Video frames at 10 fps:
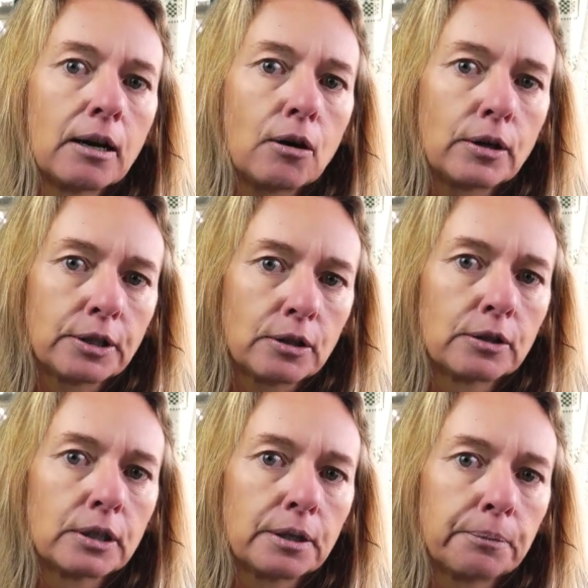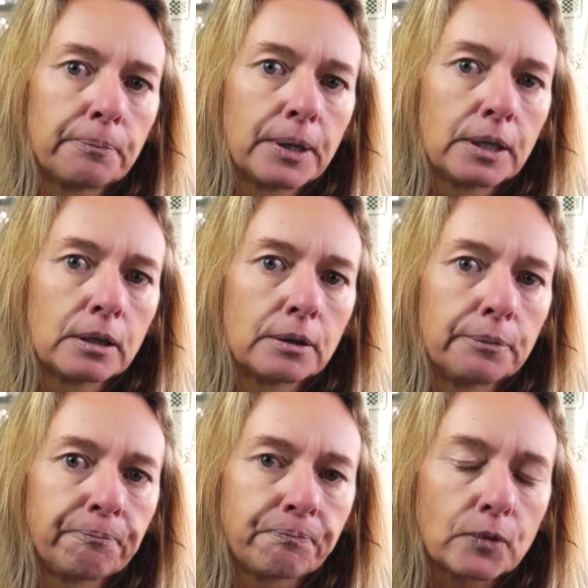on your
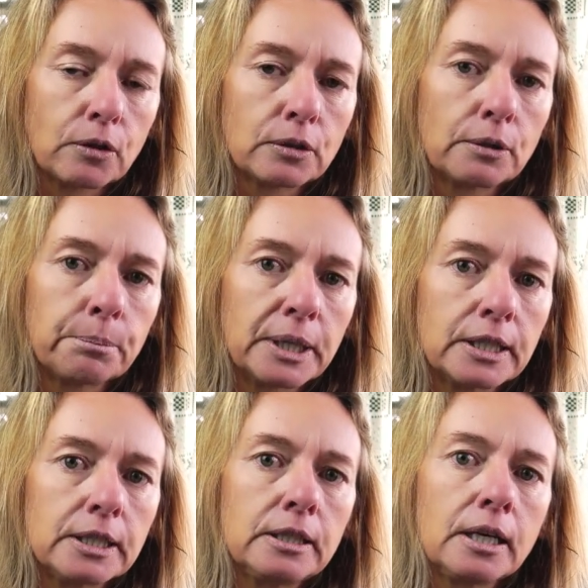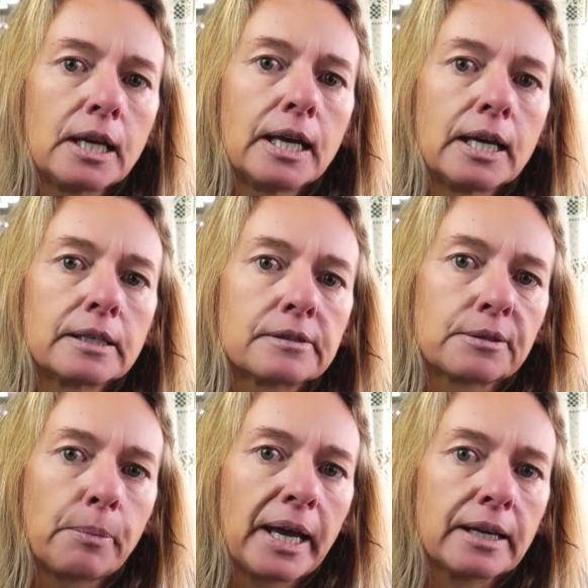beanie, it's
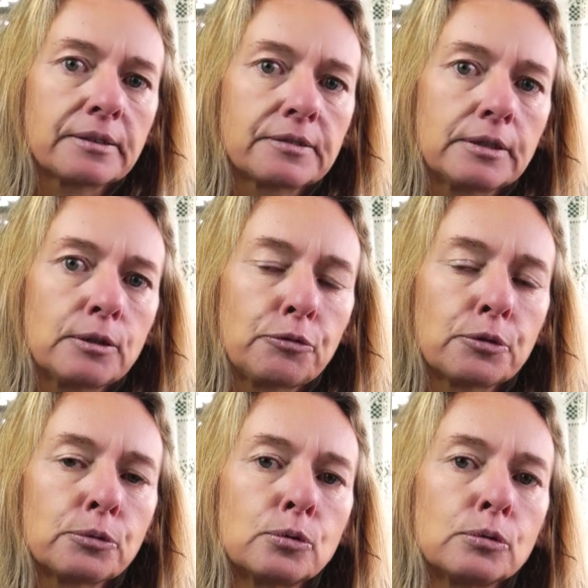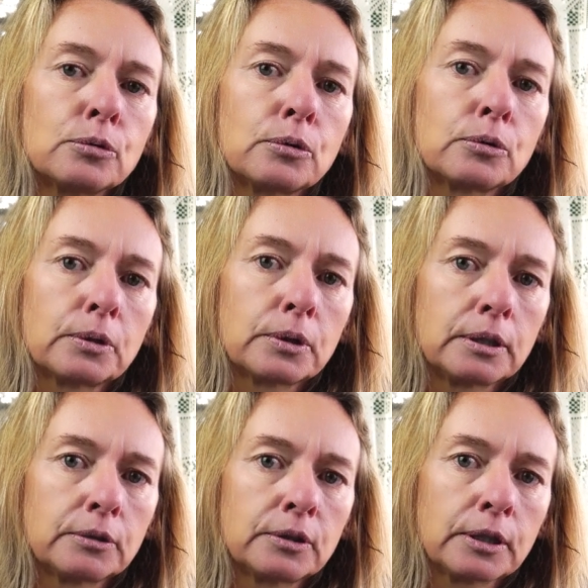best if you do
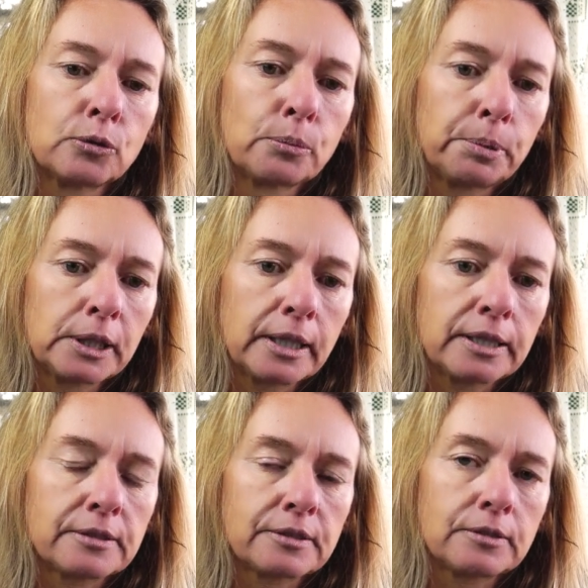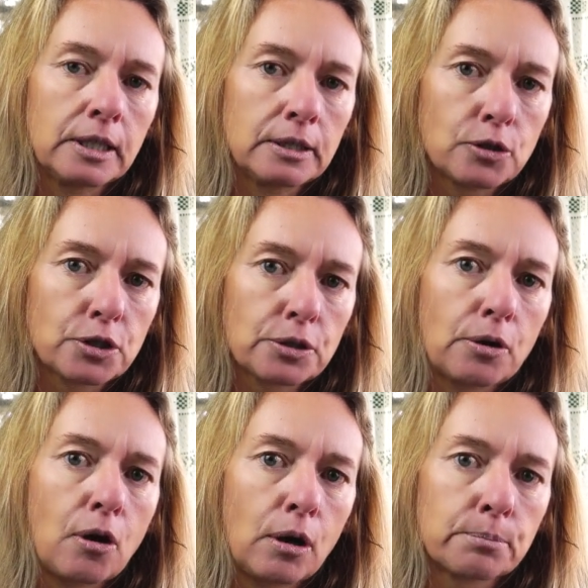the duplicate stitch
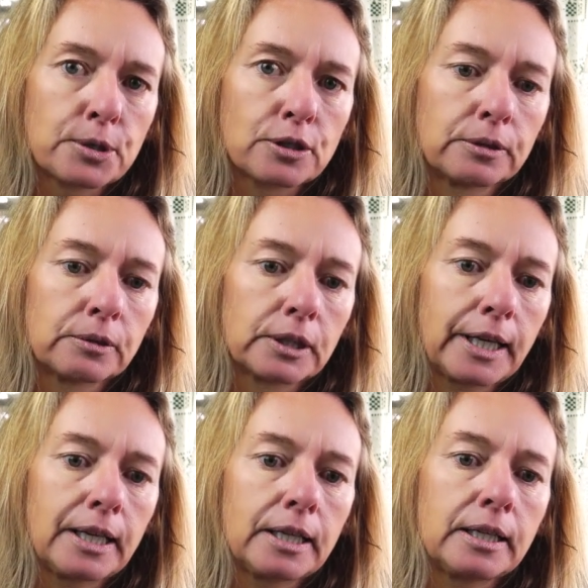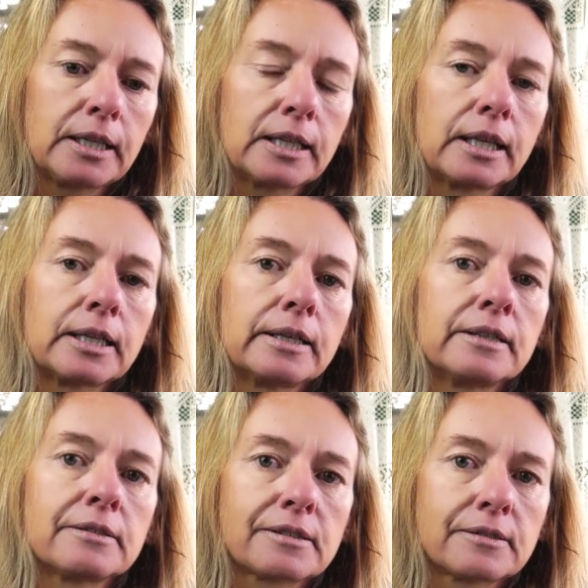option, okay,
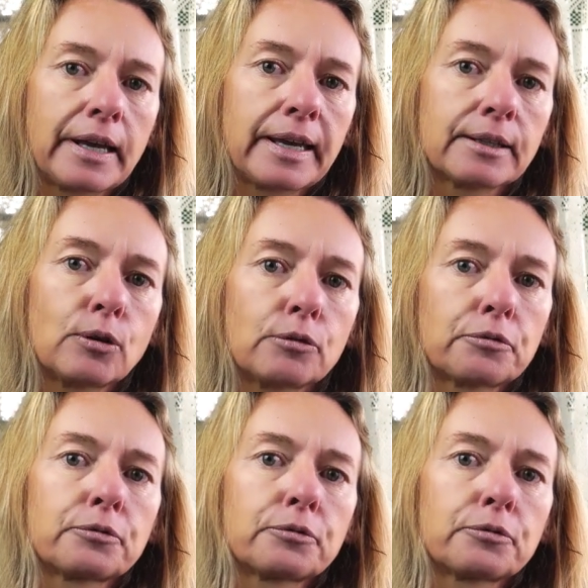instead of